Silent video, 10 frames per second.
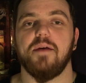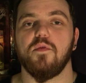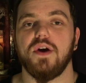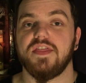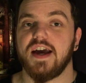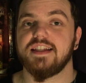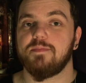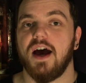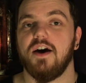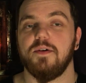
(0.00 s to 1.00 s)
with that
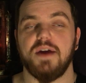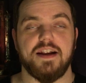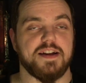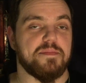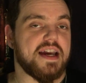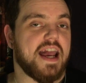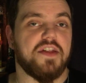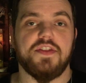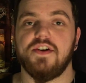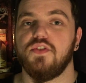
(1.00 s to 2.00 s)
spell and it being
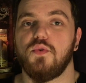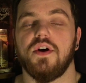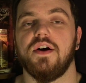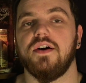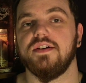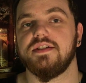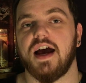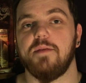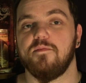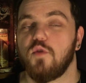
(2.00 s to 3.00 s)
out there in the world.
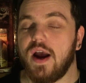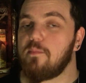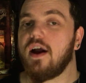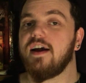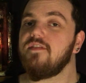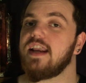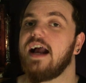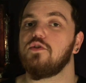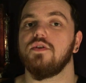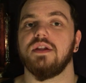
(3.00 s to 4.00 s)
I'm quite proud of it,
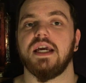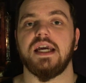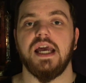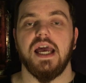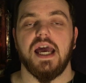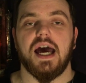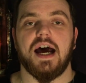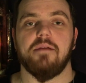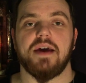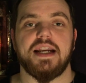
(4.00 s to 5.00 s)
actually,
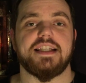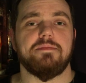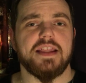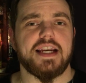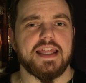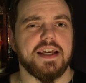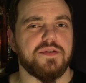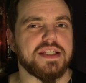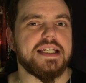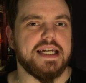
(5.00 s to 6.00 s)
and it's something that I think
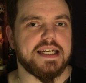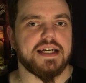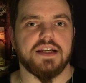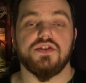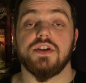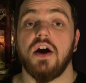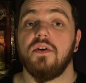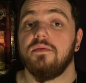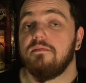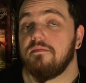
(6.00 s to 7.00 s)
was needed.
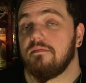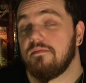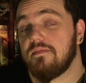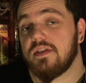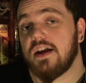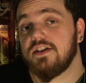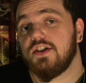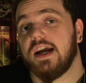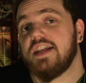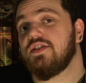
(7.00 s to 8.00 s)
So there's
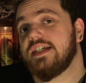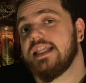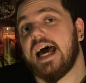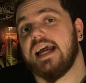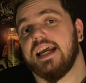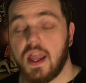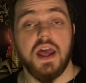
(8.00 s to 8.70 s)
your answer to that.